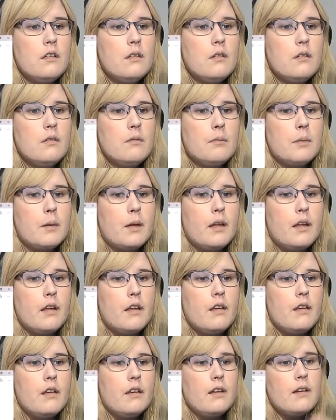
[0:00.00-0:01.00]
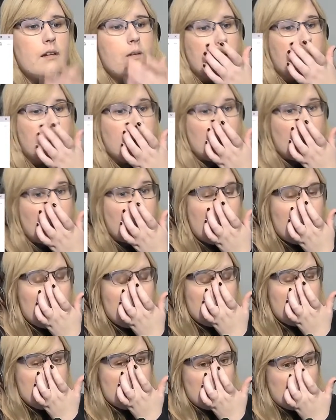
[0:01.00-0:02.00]
But here we go. Here's
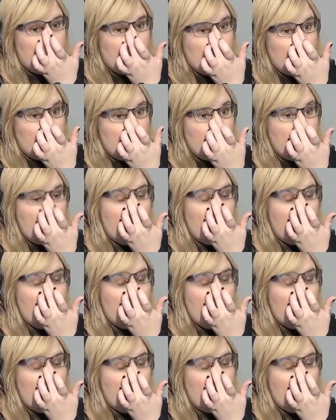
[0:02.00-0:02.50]
the one.